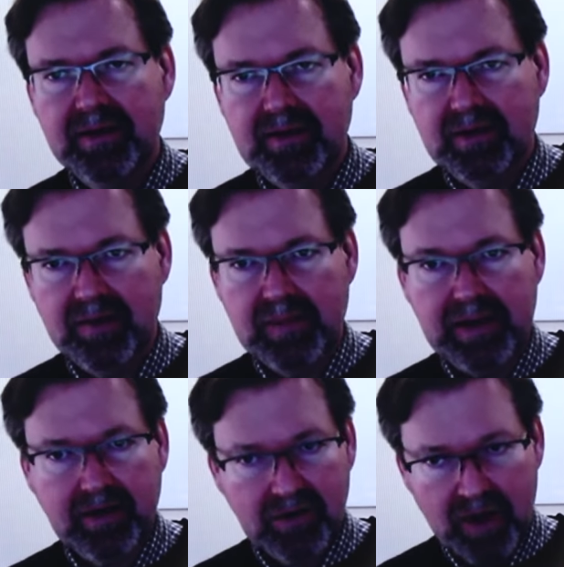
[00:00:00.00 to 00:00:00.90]
They're going to
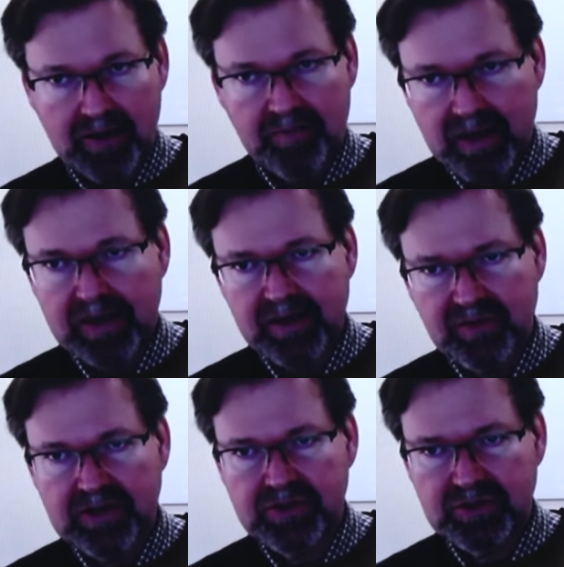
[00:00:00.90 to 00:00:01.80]
make a lot of money
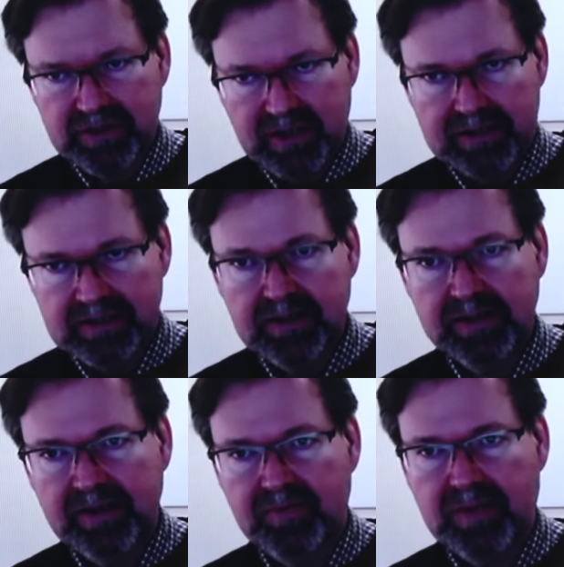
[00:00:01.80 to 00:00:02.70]
eventually,
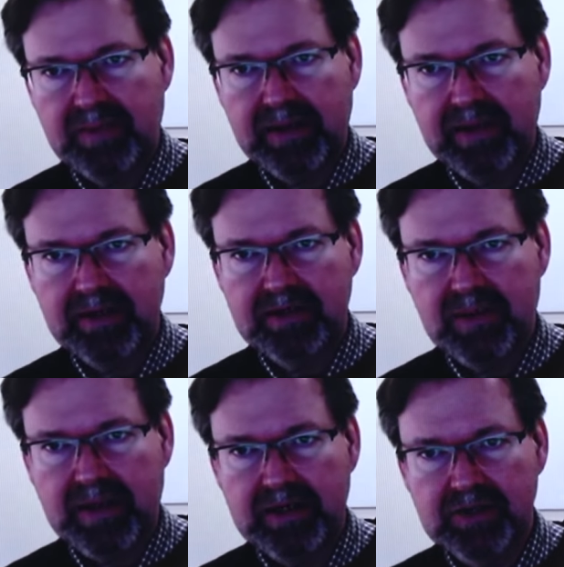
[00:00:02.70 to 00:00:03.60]
ideally, if they make it into
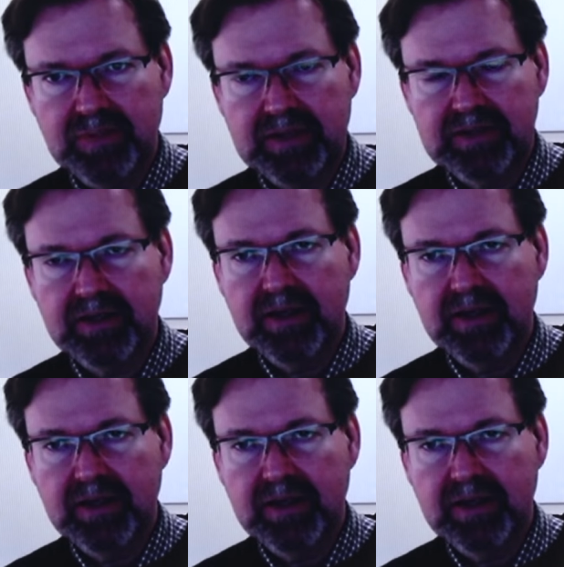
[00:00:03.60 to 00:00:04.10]
management.